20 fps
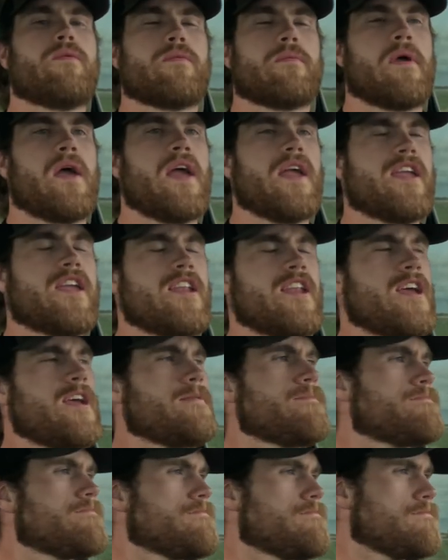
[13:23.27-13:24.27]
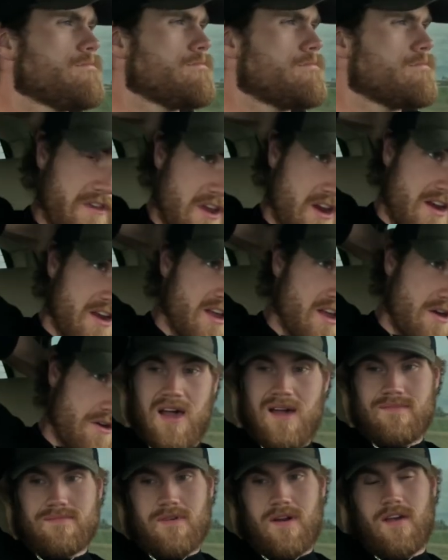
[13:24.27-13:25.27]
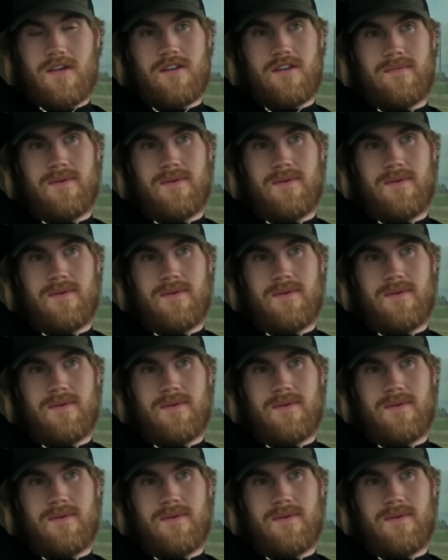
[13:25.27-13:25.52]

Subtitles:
we're making it. Figured out a lot more